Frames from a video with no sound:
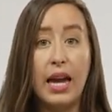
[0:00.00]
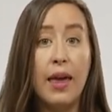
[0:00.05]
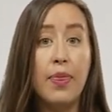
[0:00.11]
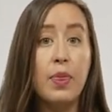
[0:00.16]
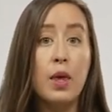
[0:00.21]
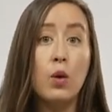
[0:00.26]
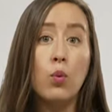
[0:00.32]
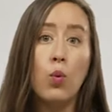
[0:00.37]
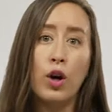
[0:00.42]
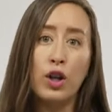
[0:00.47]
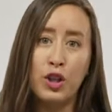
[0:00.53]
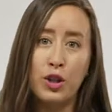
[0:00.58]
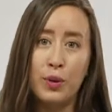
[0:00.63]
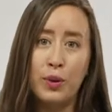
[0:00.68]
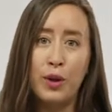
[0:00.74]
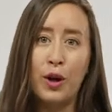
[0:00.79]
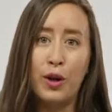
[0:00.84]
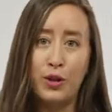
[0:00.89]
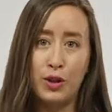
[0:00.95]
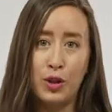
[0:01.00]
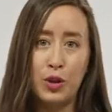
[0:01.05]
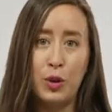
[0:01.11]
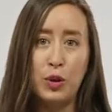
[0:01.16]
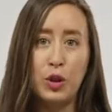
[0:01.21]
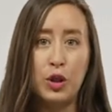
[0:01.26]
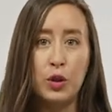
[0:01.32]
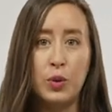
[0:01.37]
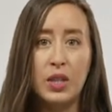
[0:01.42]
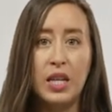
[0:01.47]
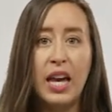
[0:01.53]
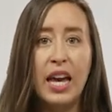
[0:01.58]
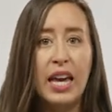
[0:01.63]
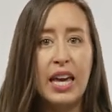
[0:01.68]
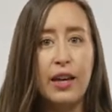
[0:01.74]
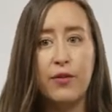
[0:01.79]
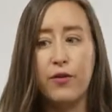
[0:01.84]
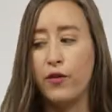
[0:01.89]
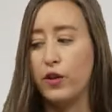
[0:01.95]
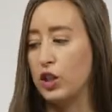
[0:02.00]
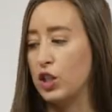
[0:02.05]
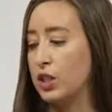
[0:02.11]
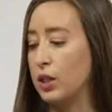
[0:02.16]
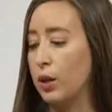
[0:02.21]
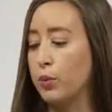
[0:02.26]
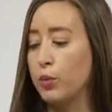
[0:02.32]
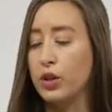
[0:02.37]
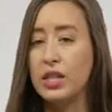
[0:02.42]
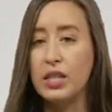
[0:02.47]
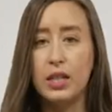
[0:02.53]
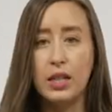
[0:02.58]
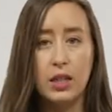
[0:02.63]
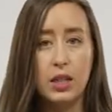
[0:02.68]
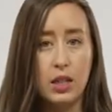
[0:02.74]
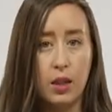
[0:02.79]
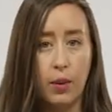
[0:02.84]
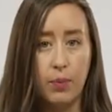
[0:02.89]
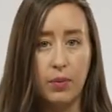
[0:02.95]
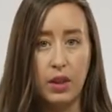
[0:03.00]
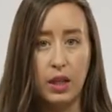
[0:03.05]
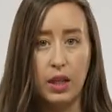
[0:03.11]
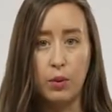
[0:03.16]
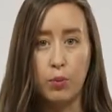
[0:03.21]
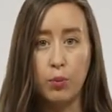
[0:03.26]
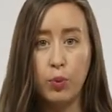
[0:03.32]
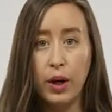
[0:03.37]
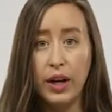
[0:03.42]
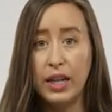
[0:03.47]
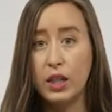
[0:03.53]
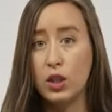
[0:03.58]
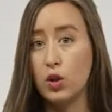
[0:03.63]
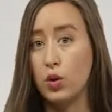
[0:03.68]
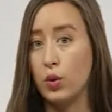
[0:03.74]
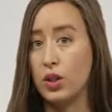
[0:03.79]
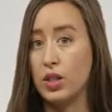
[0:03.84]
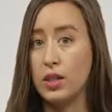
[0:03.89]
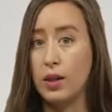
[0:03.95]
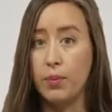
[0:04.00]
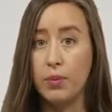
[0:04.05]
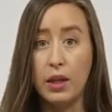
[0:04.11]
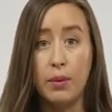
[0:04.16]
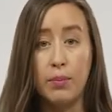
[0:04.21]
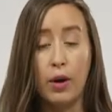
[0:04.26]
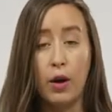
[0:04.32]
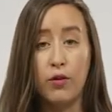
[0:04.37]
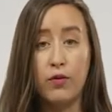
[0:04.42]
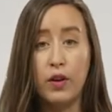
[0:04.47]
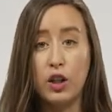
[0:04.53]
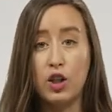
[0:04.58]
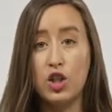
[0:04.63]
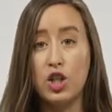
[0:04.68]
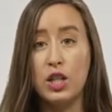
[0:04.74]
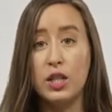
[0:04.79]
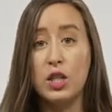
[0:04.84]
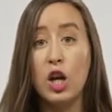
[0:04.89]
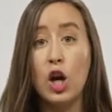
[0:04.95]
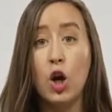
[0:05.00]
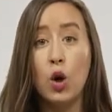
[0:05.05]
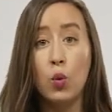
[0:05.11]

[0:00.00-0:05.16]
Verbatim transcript: and then what you would also use if for some reason something breaks or something malfunctions.